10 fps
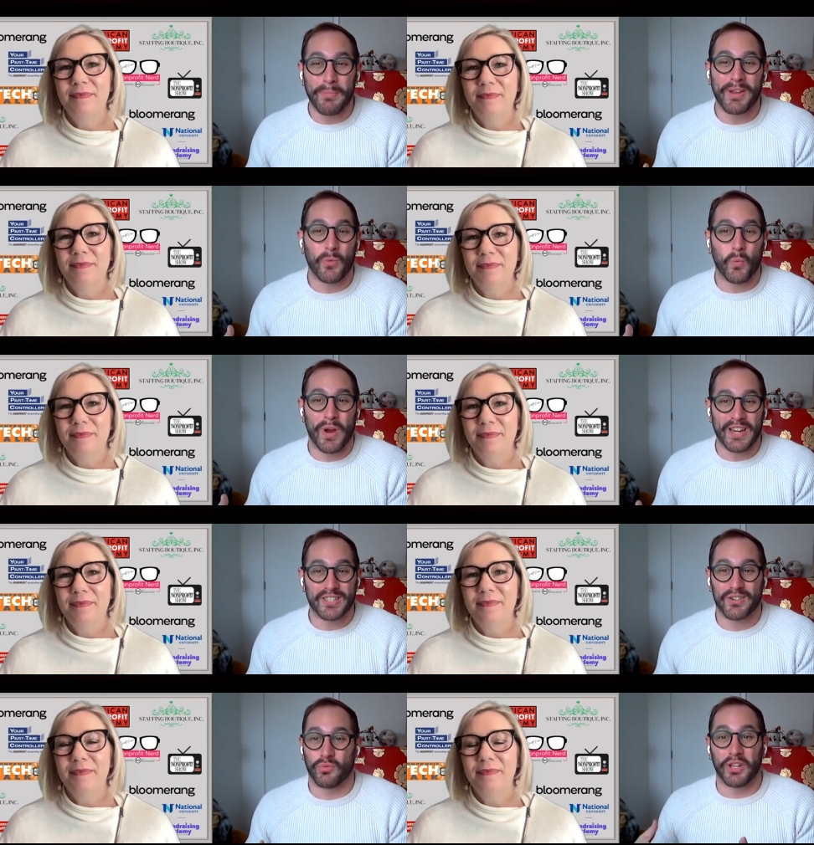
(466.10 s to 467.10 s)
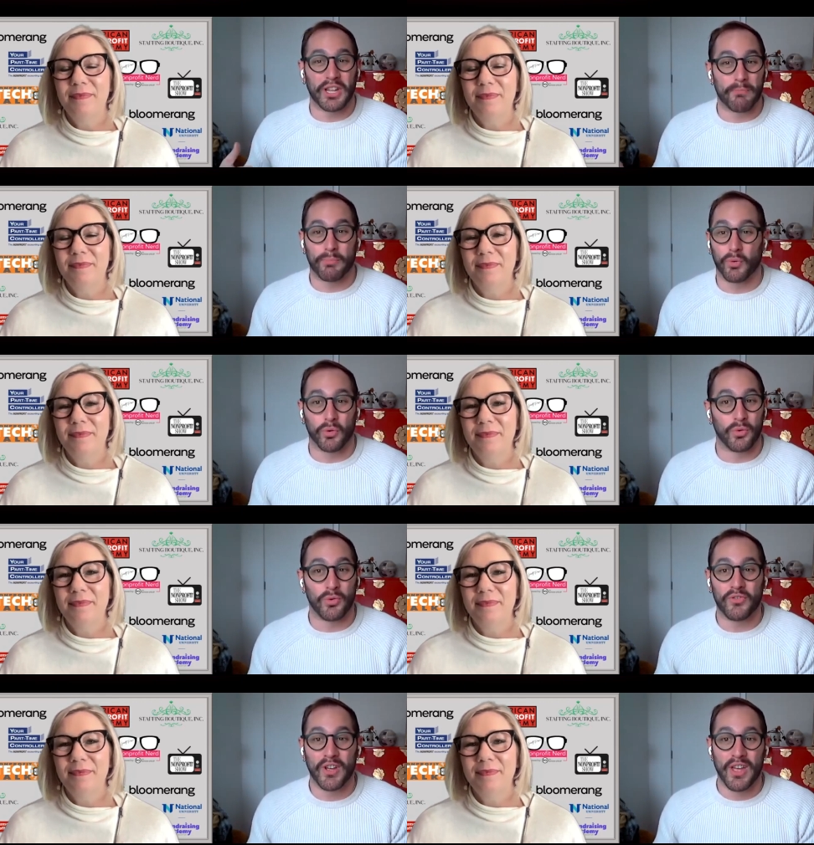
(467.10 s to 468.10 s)
Speaker 1: there may be ways to really
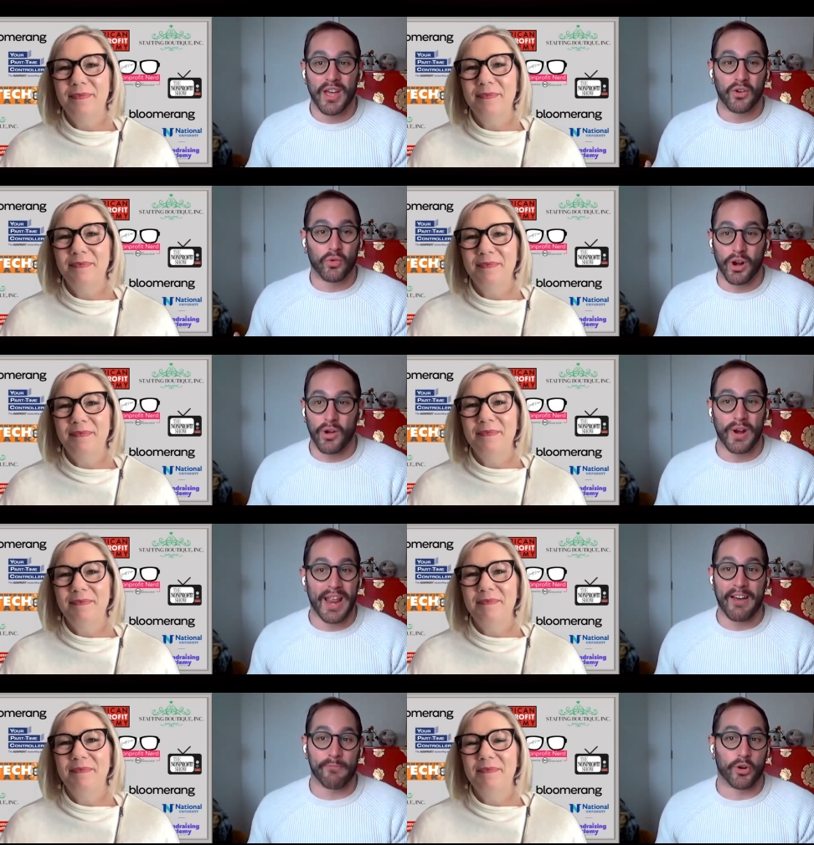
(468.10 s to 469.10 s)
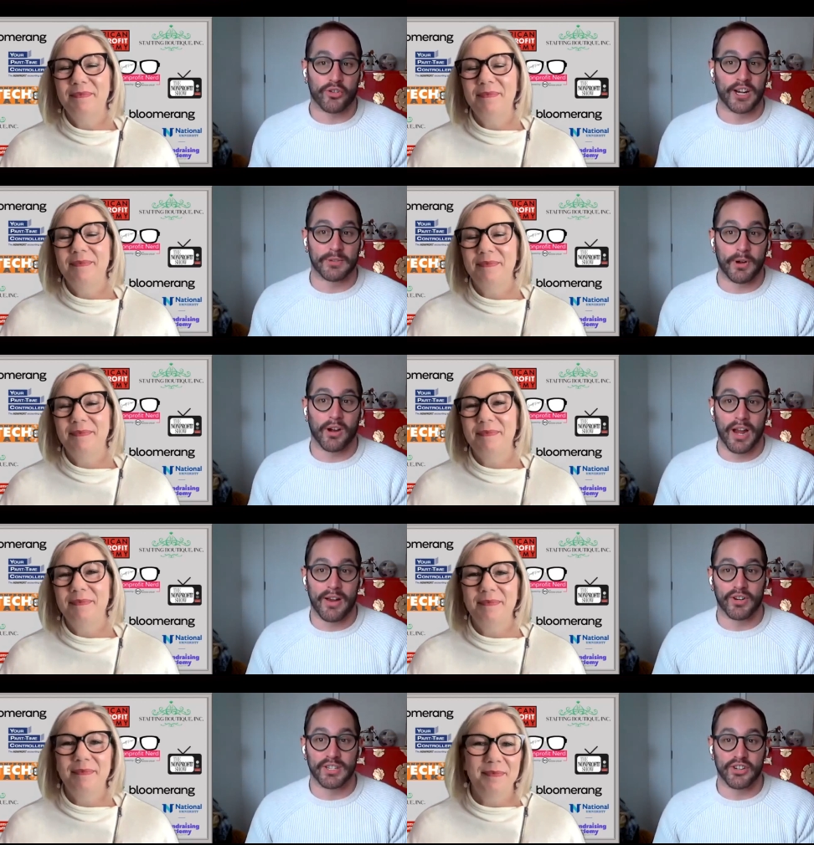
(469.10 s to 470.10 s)
improve, grow, and have more
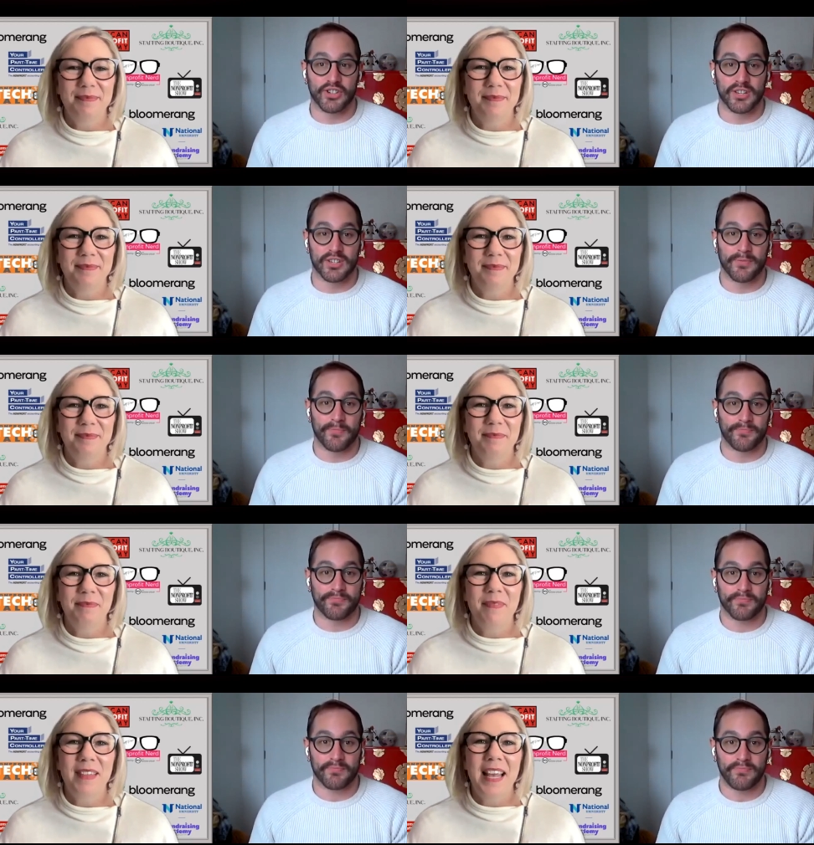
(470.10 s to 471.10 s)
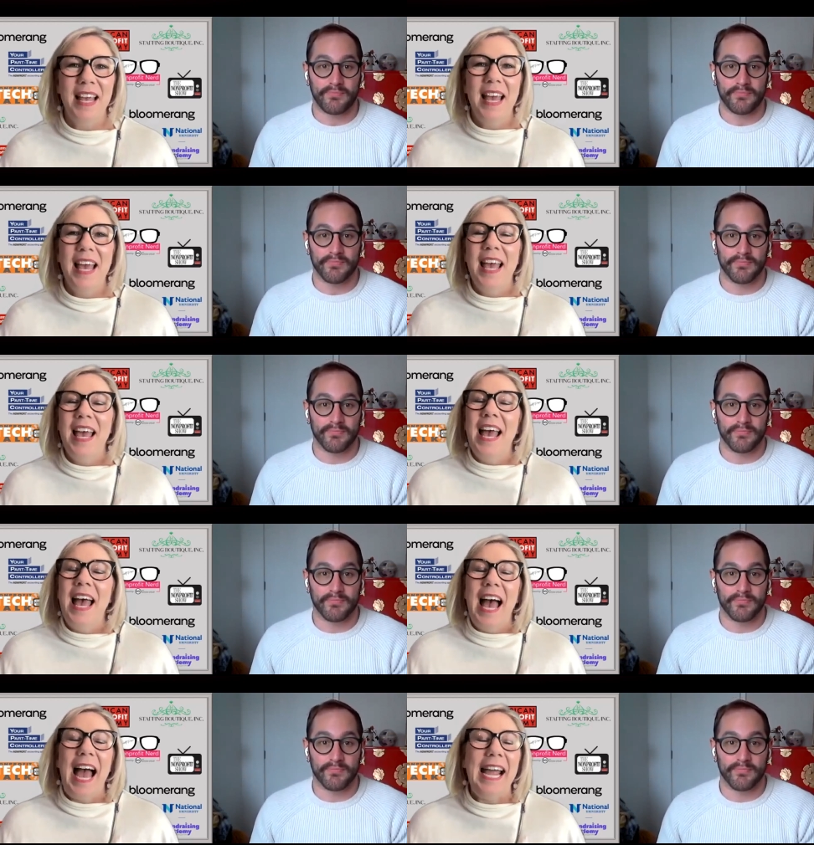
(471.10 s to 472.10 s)
transparent conversations.
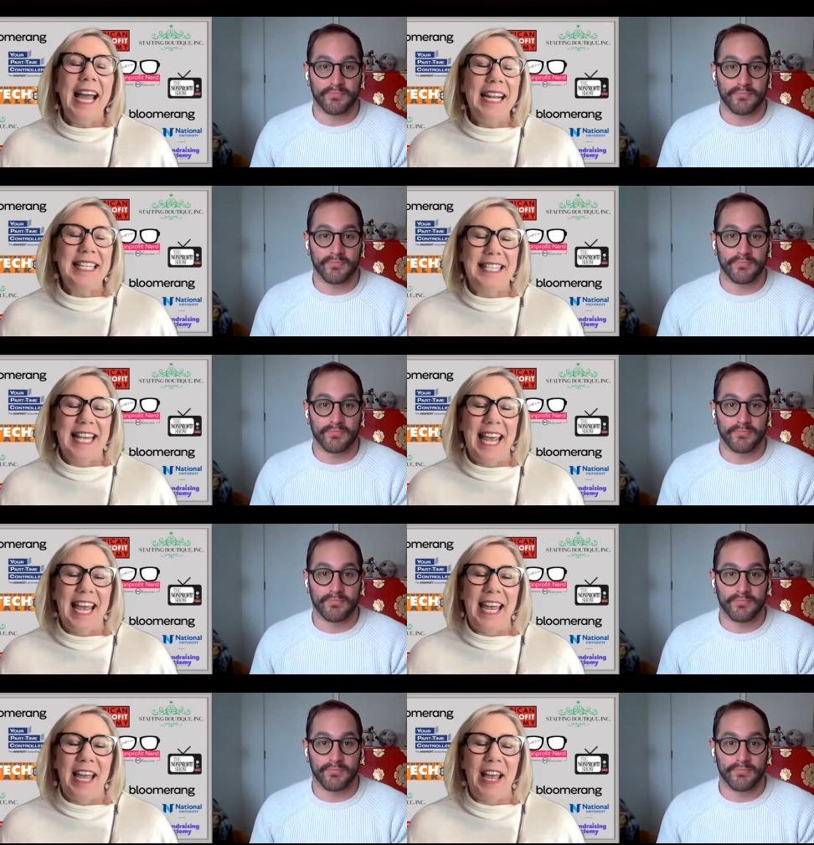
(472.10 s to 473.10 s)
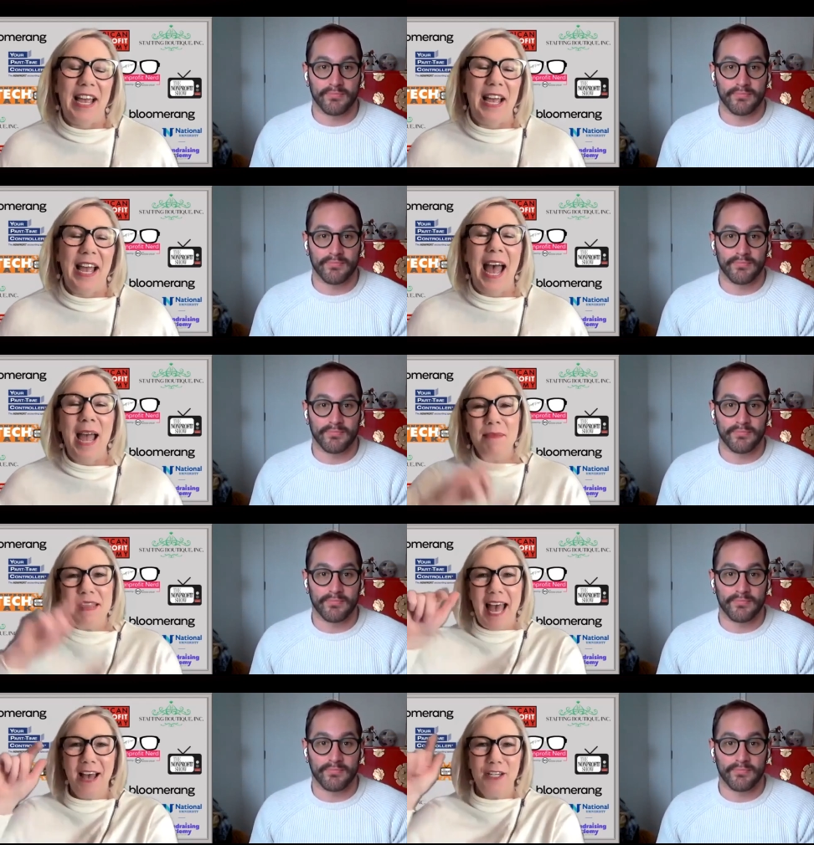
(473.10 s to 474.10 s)
Speaker 2: I gotta say, I'm in
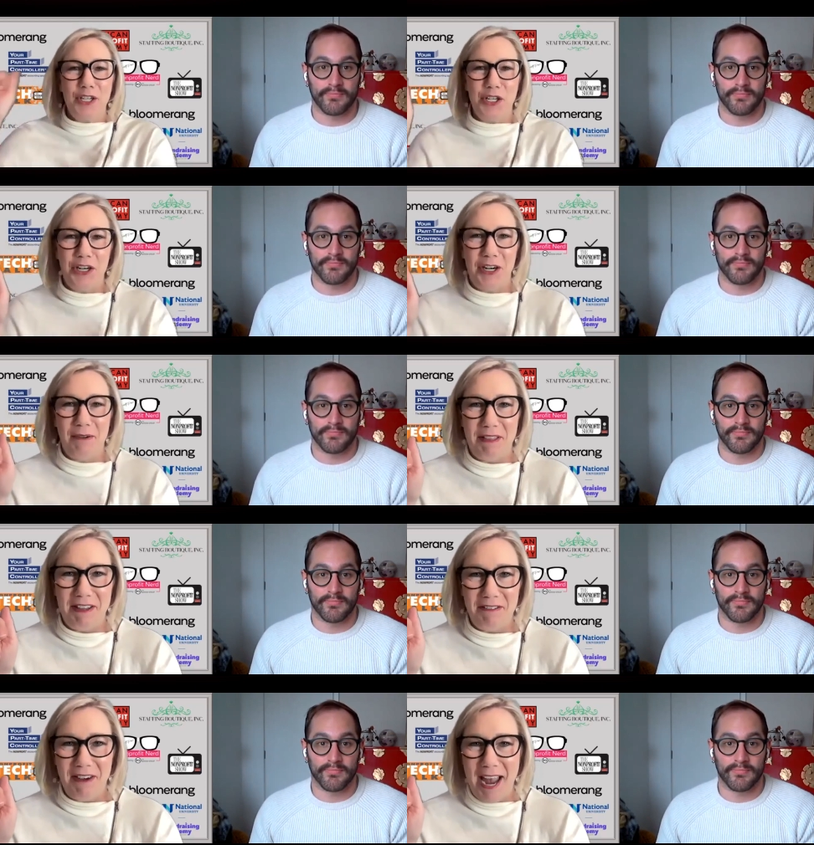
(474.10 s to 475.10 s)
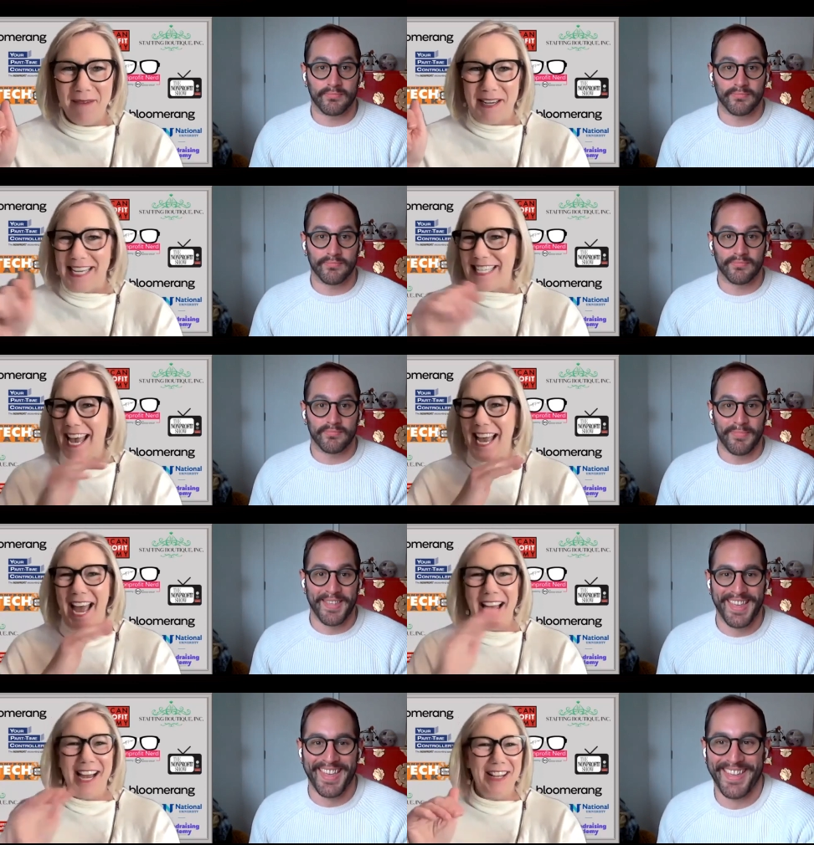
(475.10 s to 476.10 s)
the house cheering with you, right? Because
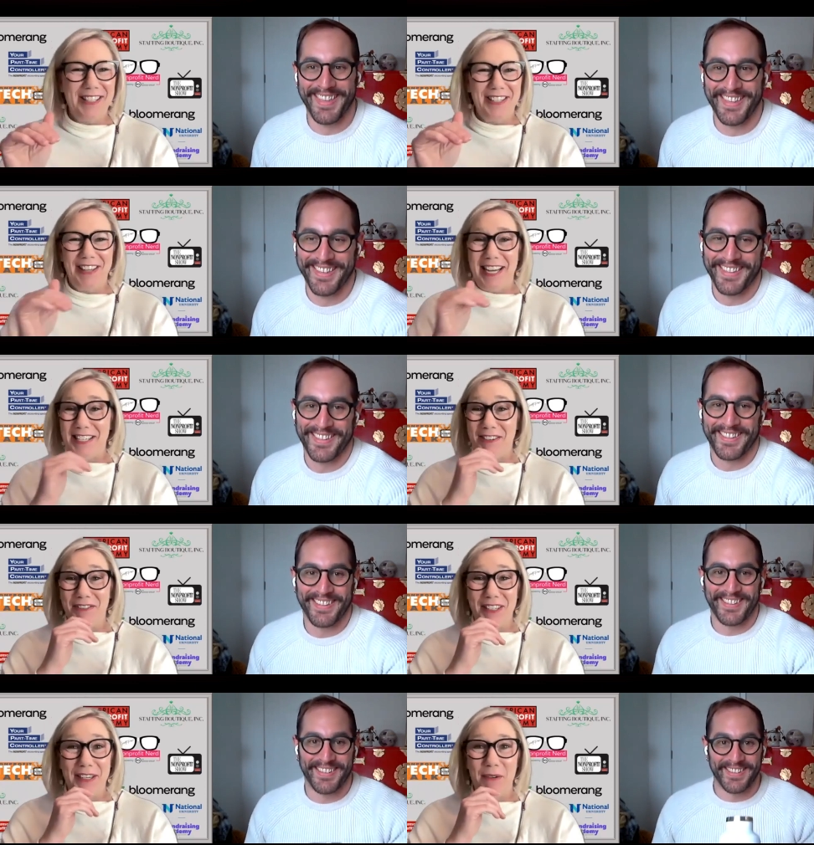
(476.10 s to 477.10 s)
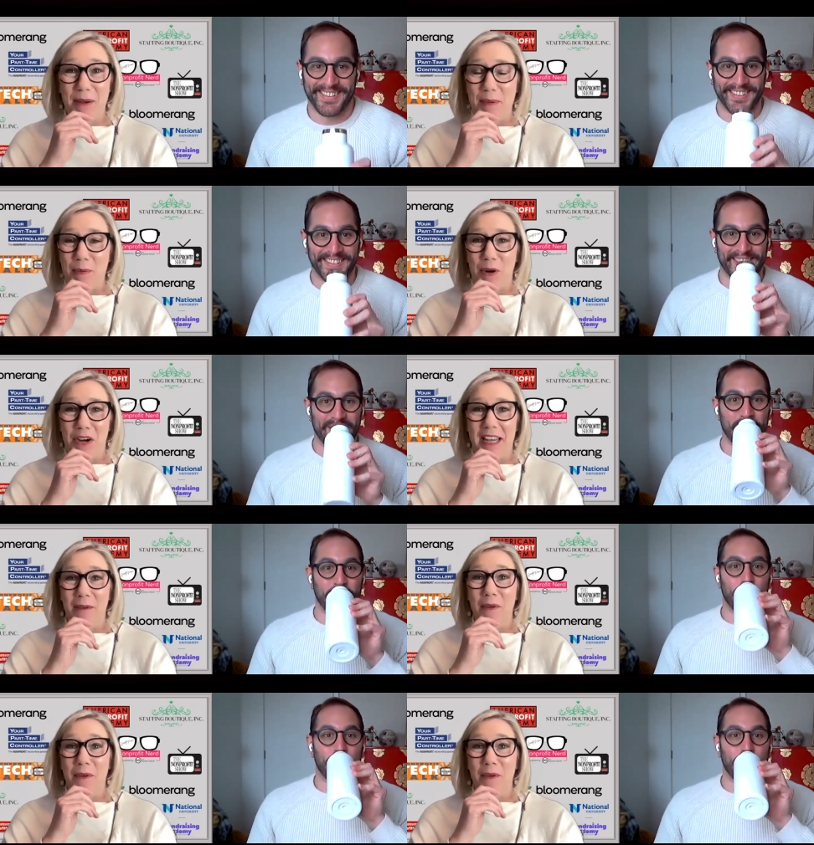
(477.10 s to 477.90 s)
I also like don't really want to be working